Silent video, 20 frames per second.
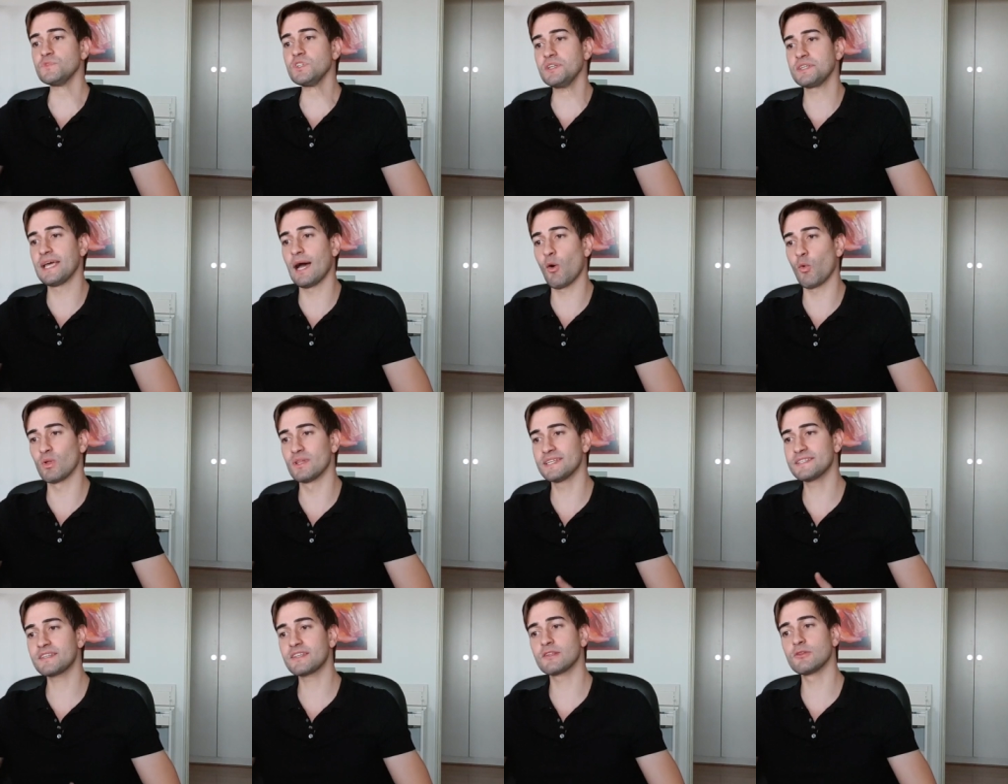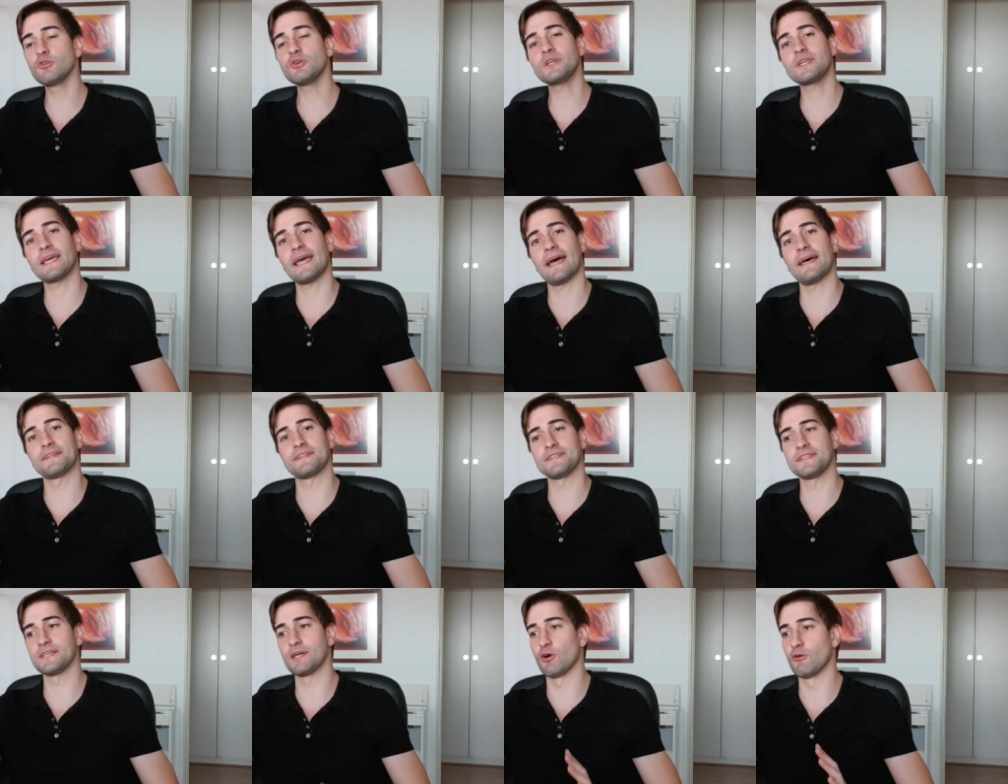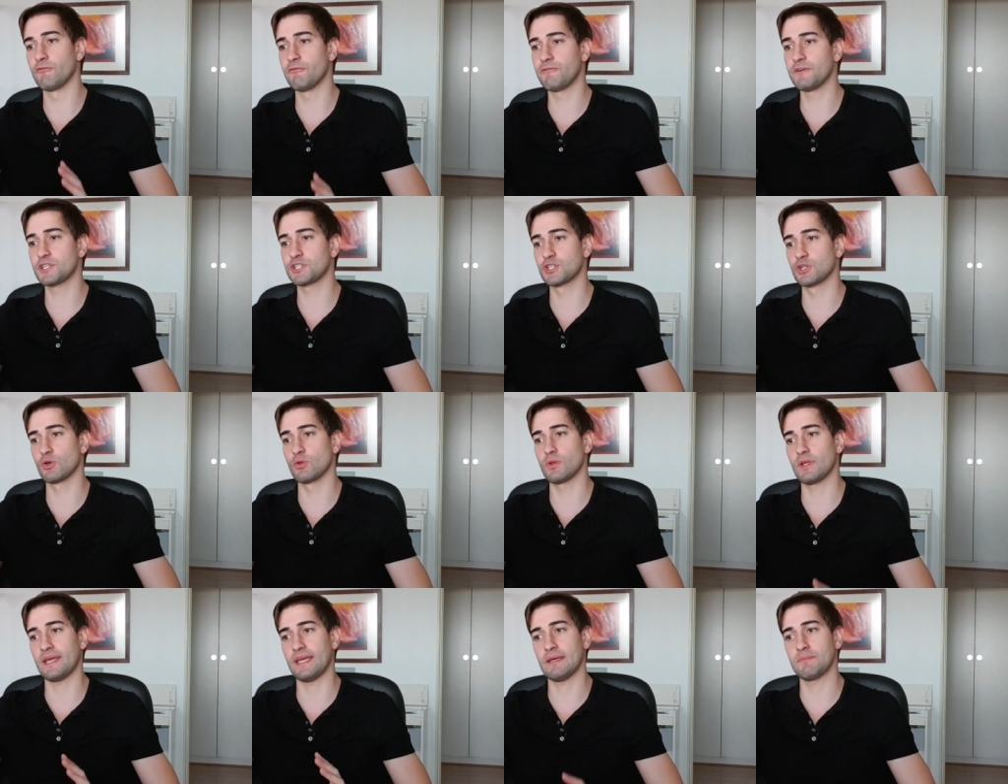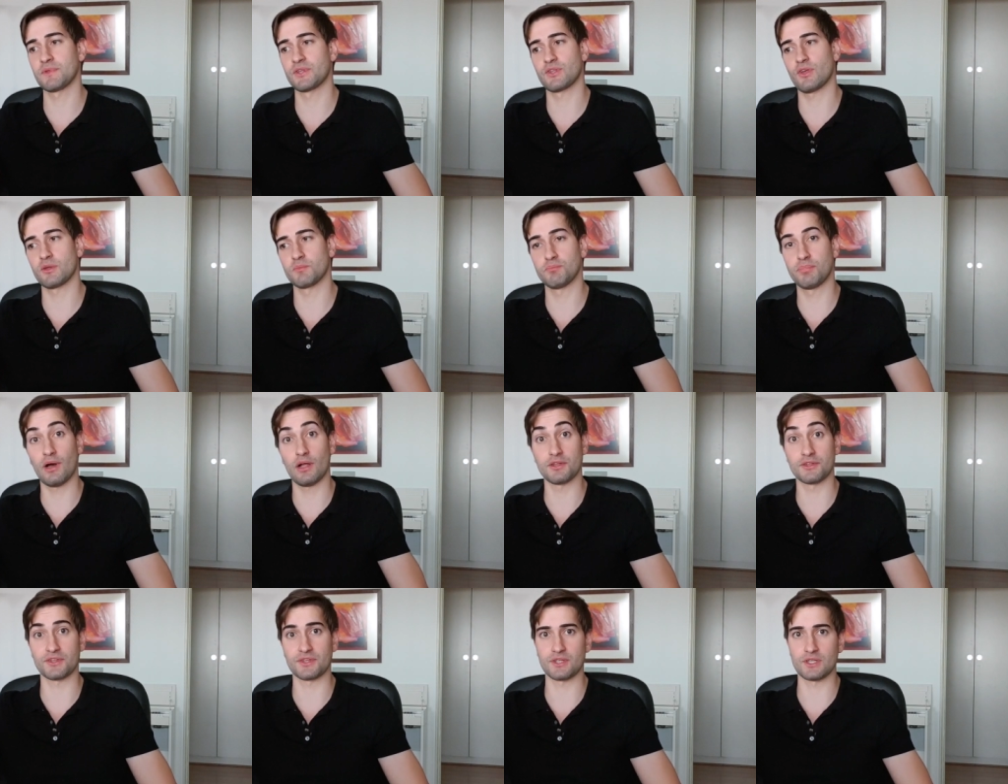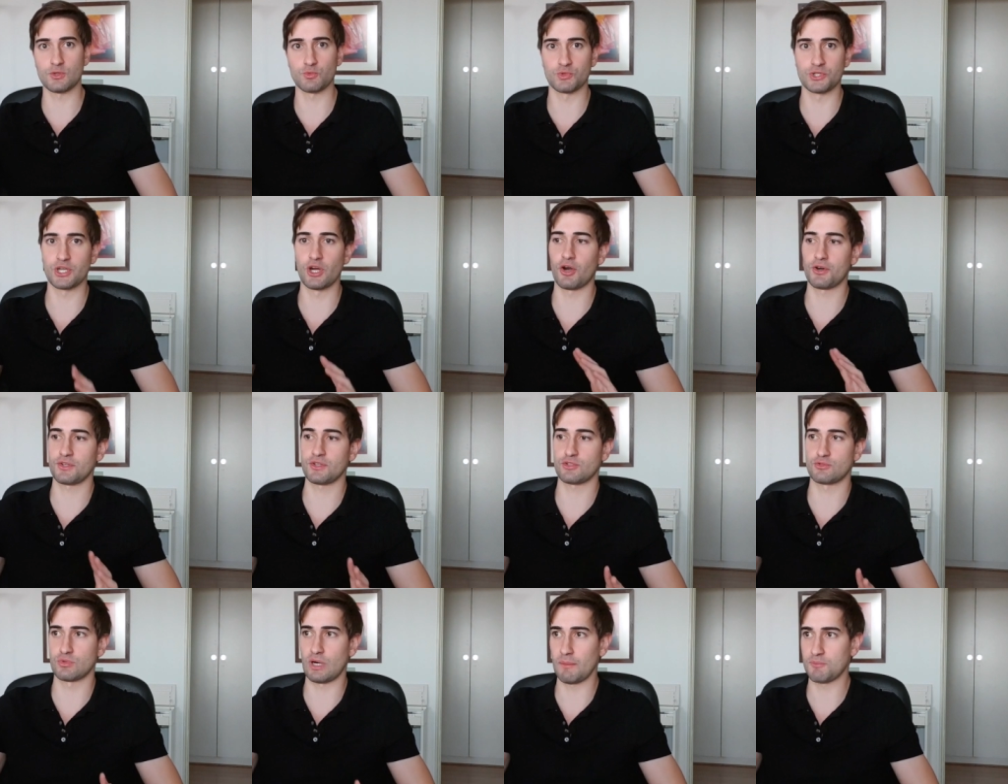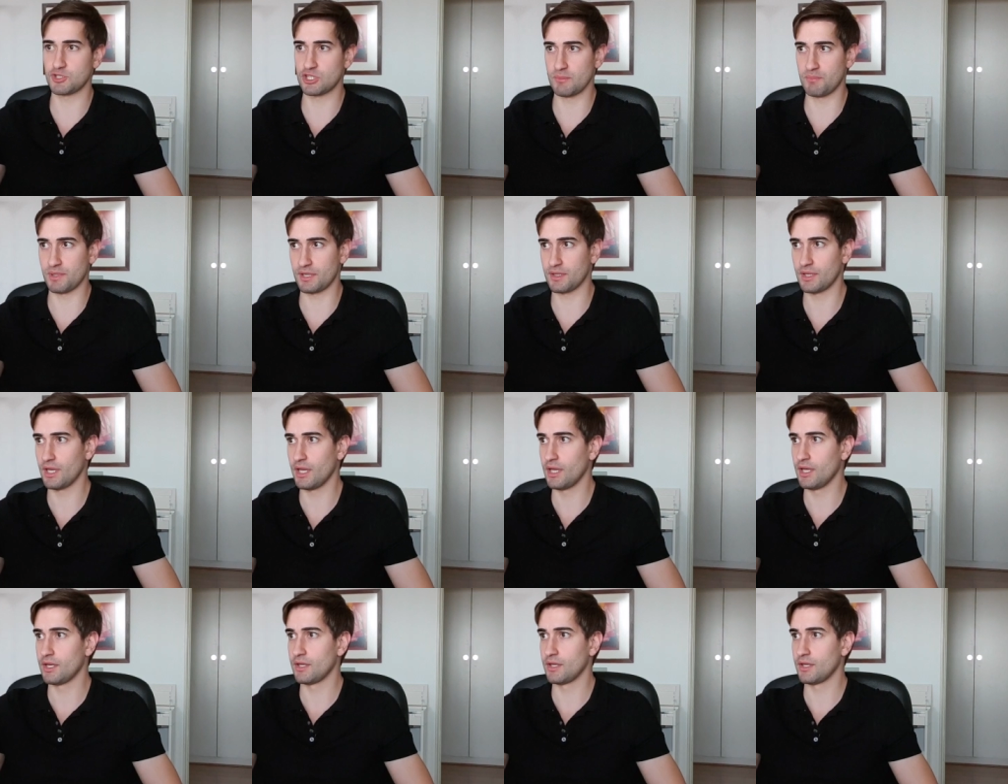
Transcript: Now let's look at the official Amazon policy regarding dropshipping.